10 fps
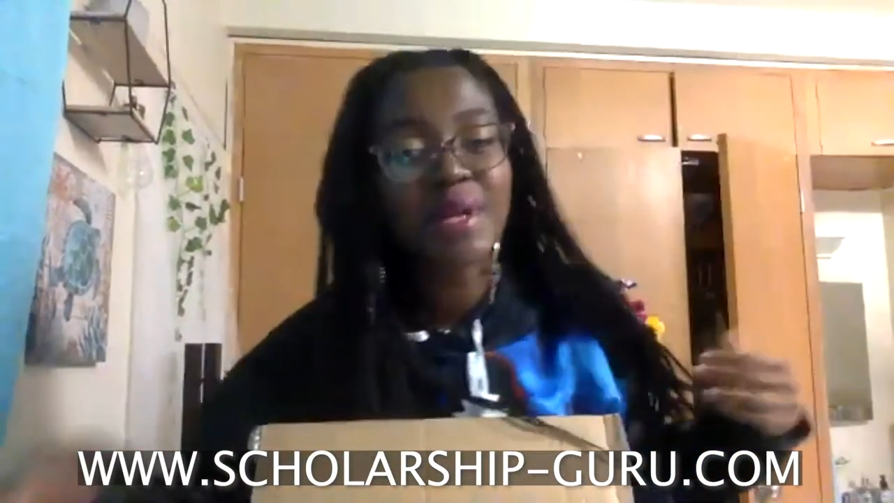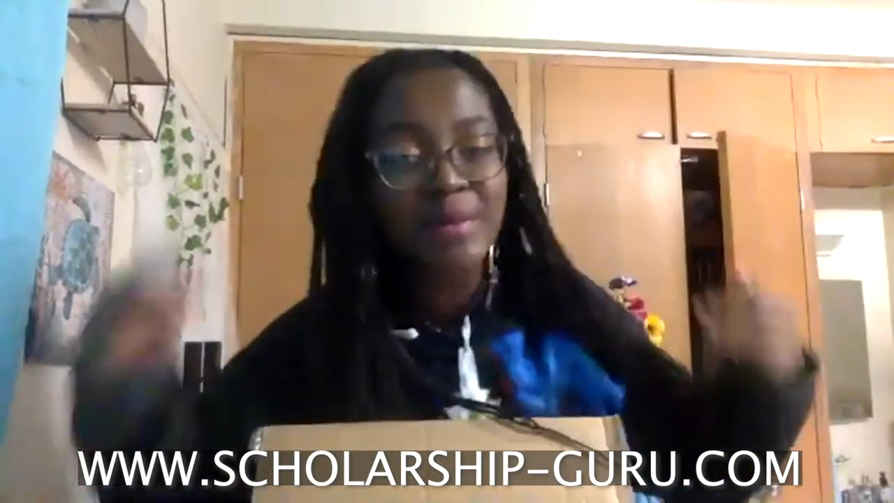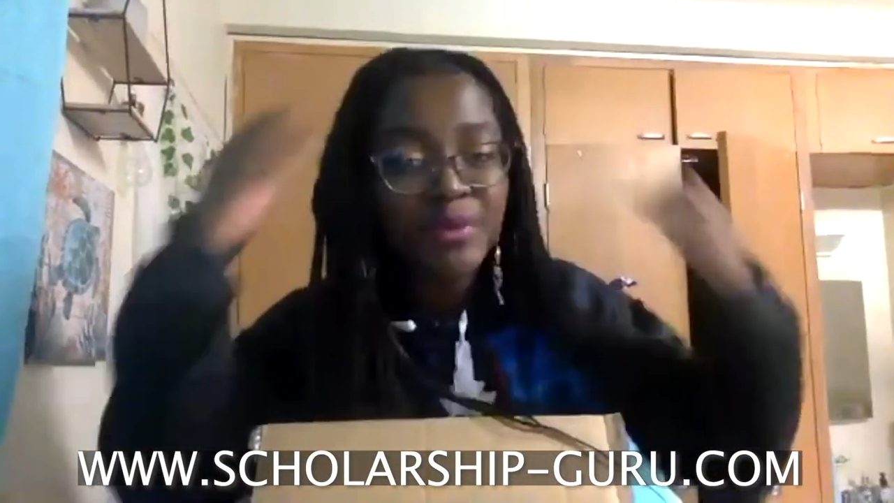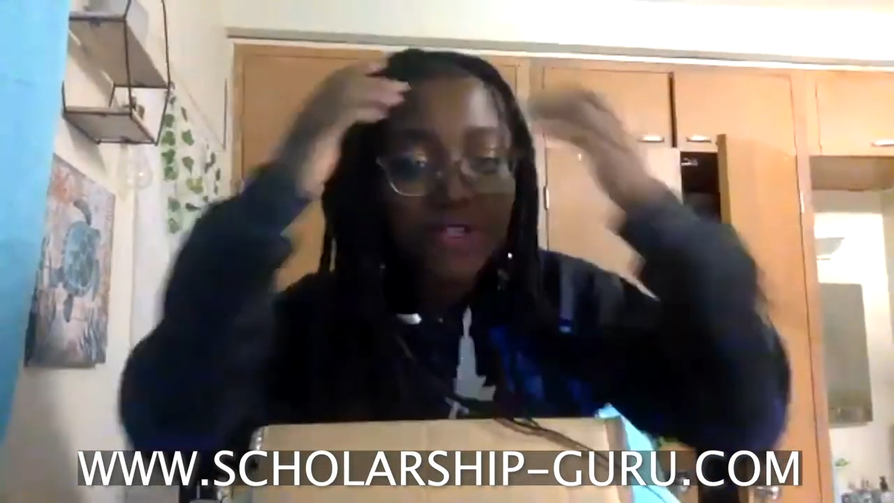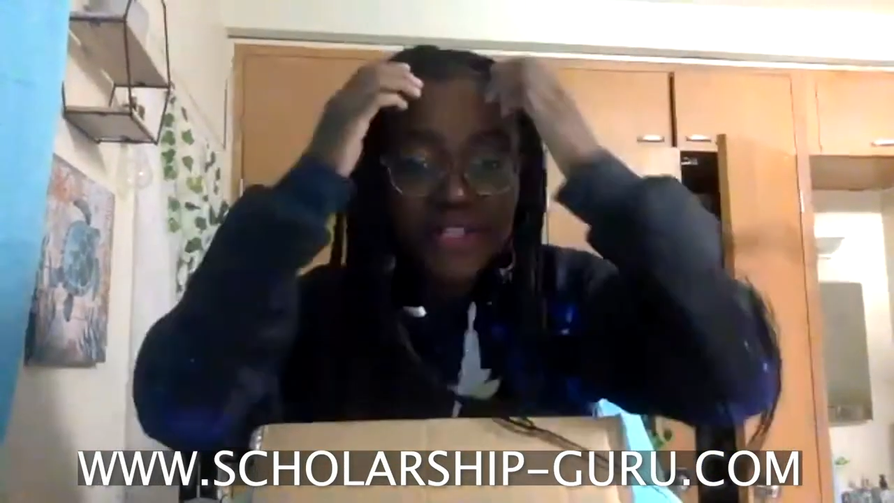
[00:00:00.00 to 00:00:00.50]
my
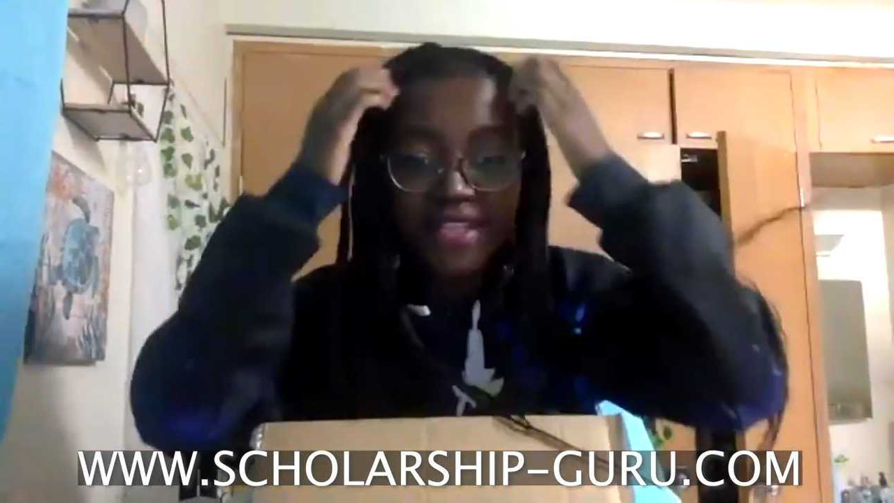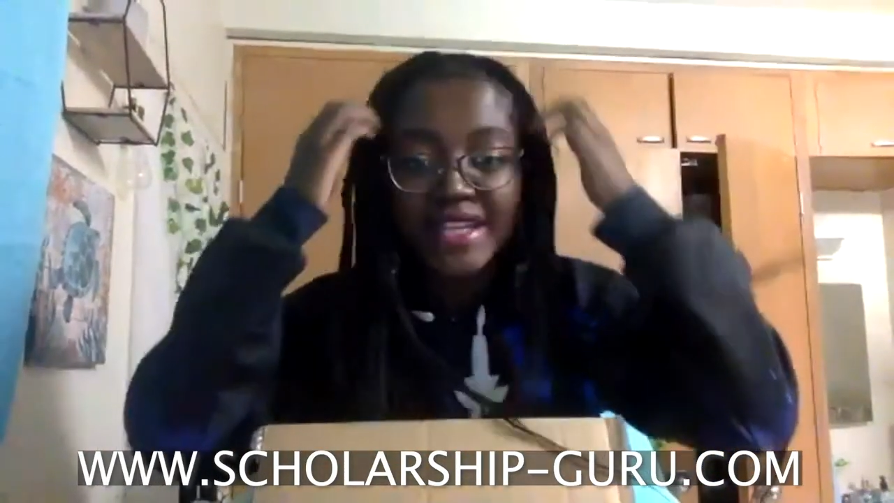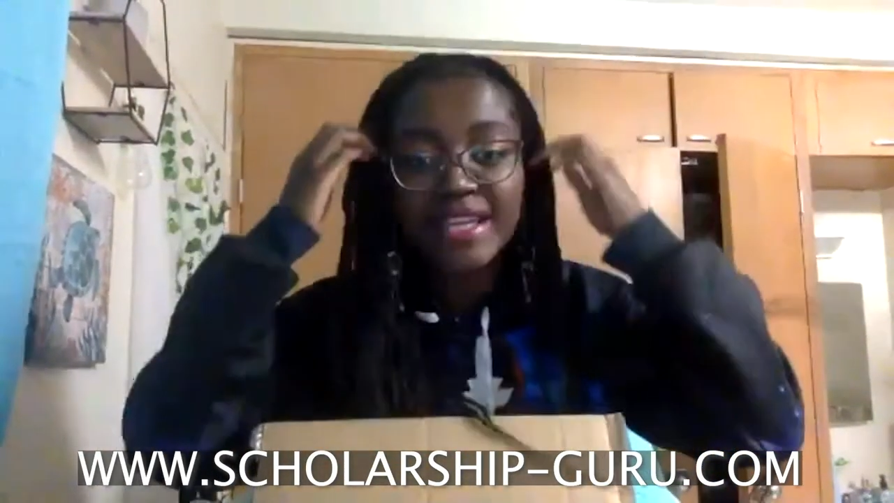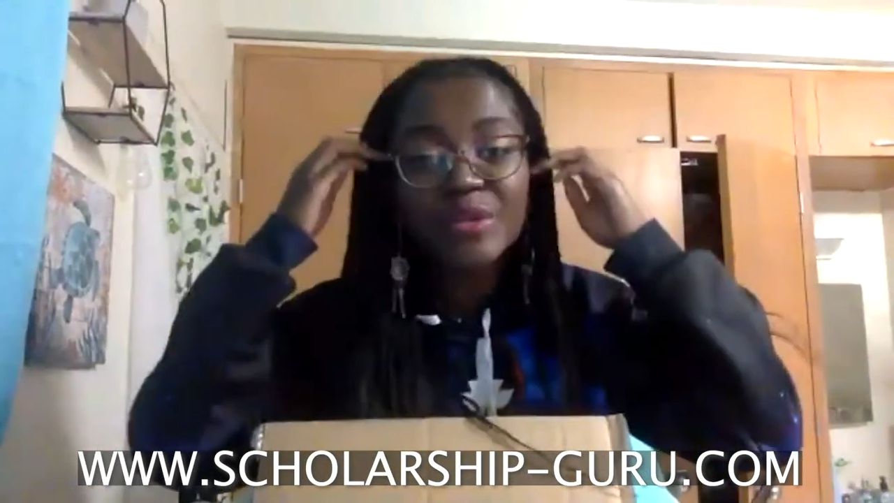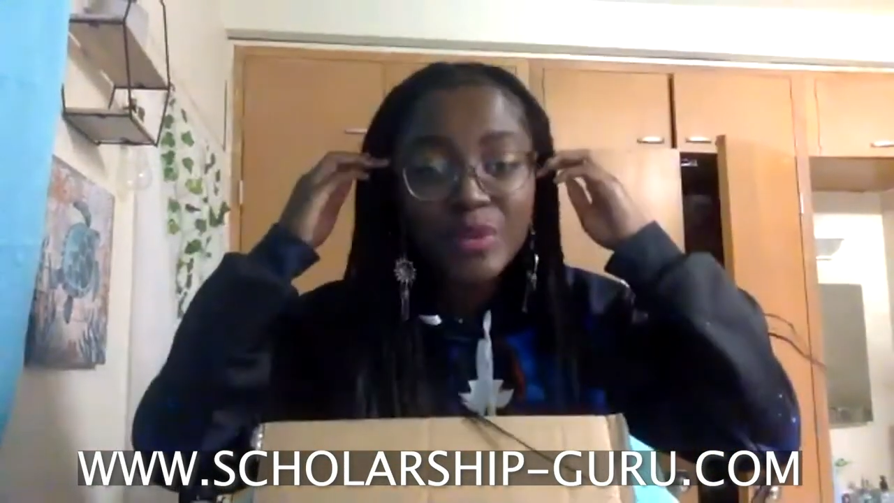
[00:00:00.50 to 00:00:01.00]
book
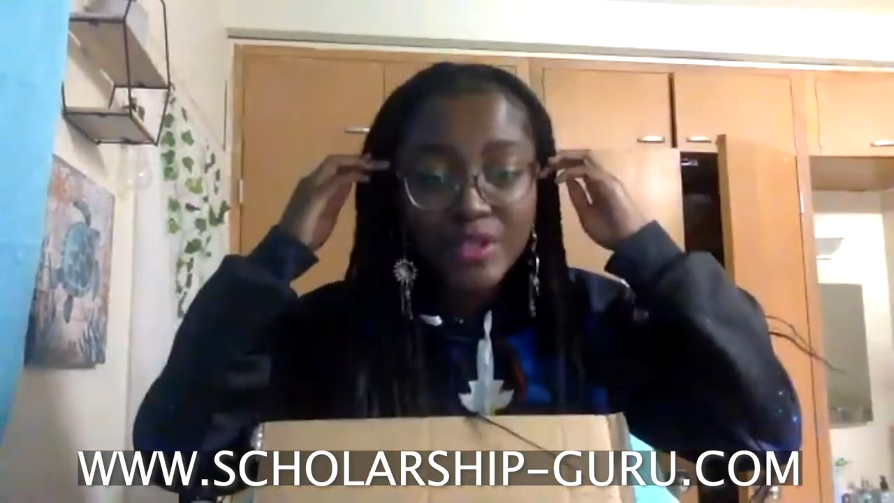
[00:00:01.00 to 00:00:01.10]
like in